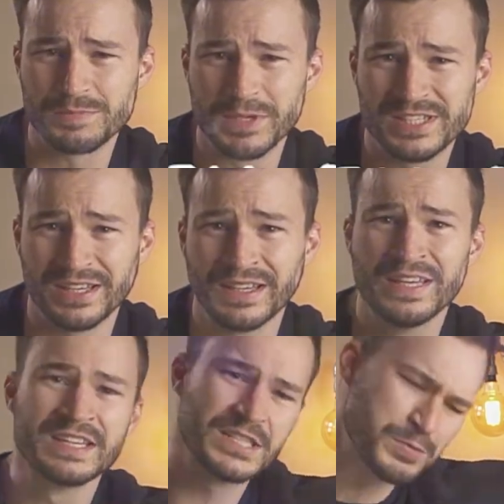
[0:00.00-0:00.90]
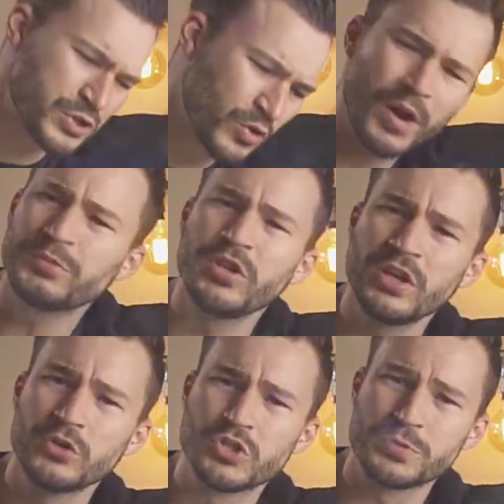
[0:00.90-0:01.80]
pizza, subscribe to the
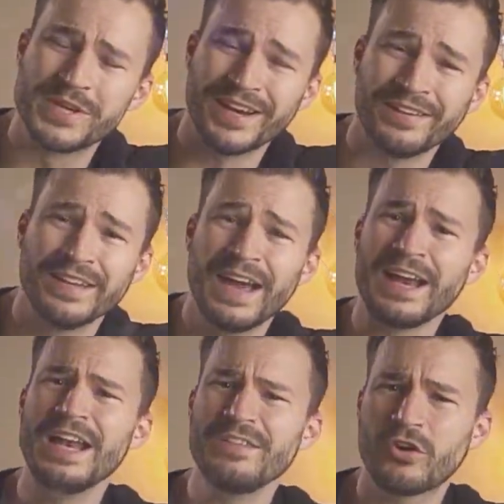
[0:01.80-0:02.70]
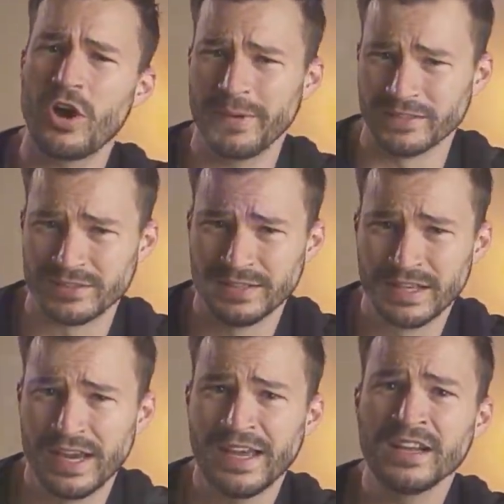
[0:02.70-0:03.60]
YouTube channel and leave a comment.
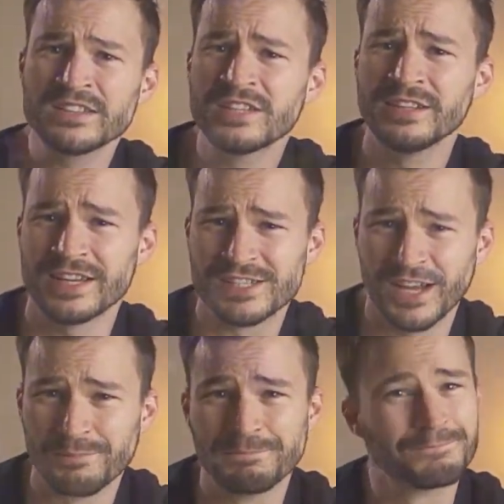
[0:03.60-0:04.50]
And until next time,